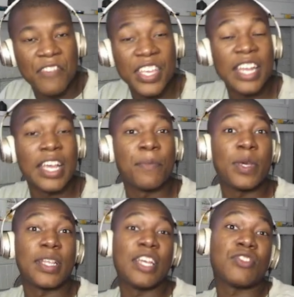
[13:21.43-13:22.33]
And then,
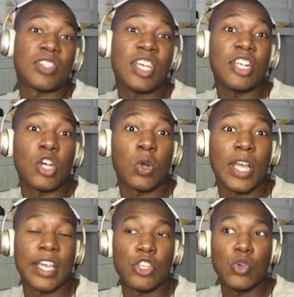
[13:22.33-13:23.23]
here's the thing, though,
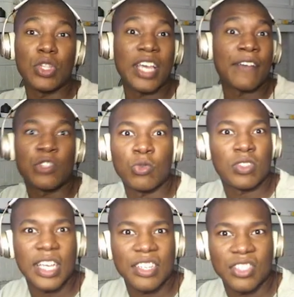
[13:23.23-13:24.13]
like, you only have
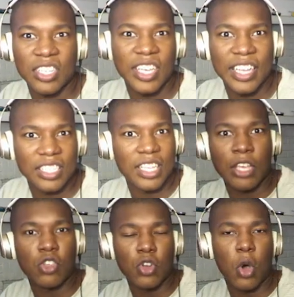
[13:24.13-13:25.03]
two seconds to guess,
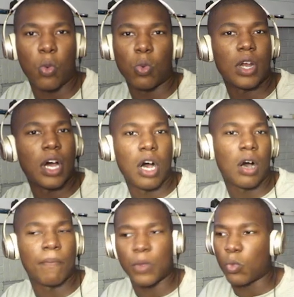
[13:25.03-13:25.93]
like, you know, what
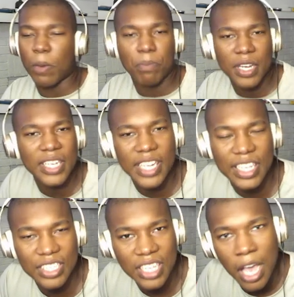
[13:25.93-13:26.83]
um what button it
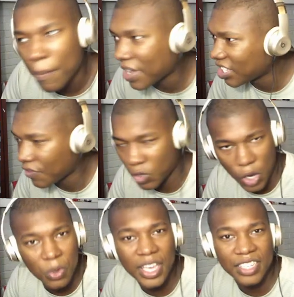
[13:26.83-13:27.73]
is, because if
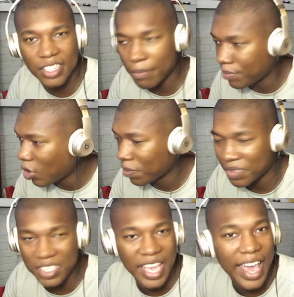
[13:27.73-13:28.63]
you don't guess it,
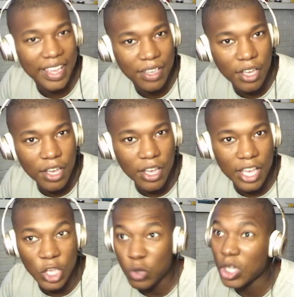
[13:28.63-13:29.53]
boom, sack.
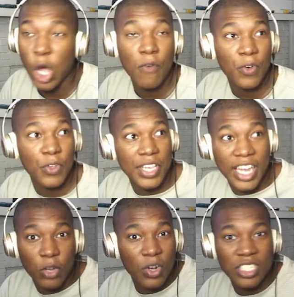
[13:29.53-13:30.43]
You look over,
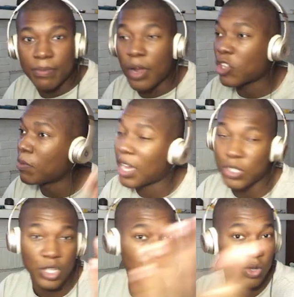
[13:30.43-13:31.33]
he got a question mark, you
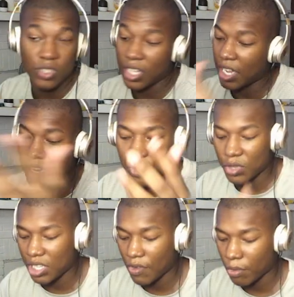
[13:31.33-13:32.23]
might as well look towards like
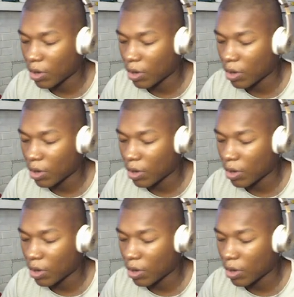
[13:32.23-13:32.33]
another receiver.